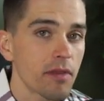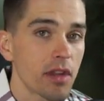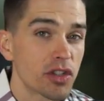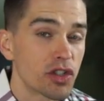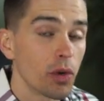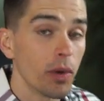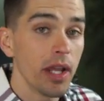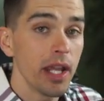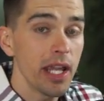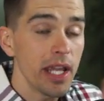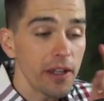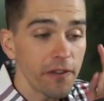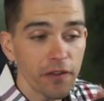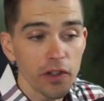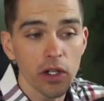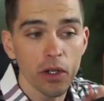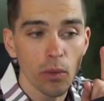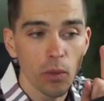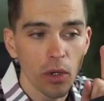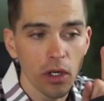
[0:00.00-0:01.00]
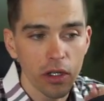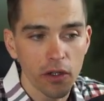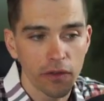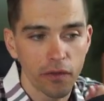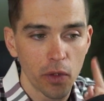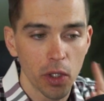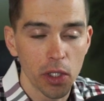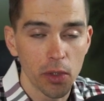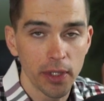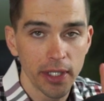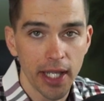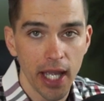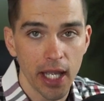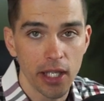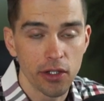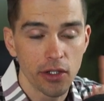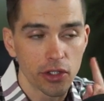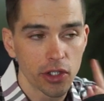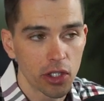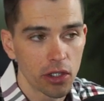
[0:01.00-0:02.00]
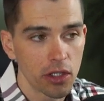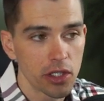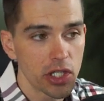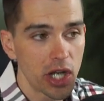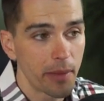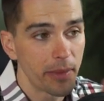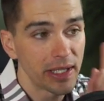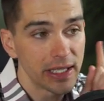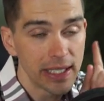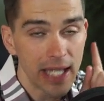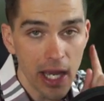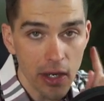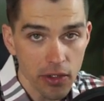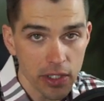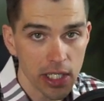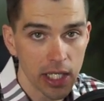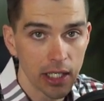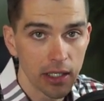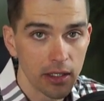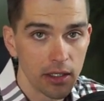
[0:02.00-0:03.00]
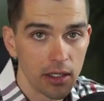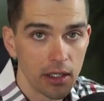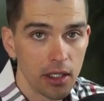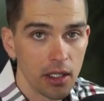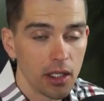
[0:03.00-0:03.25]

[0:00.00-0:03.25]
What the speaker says: So if your work 401k at your current job allows it,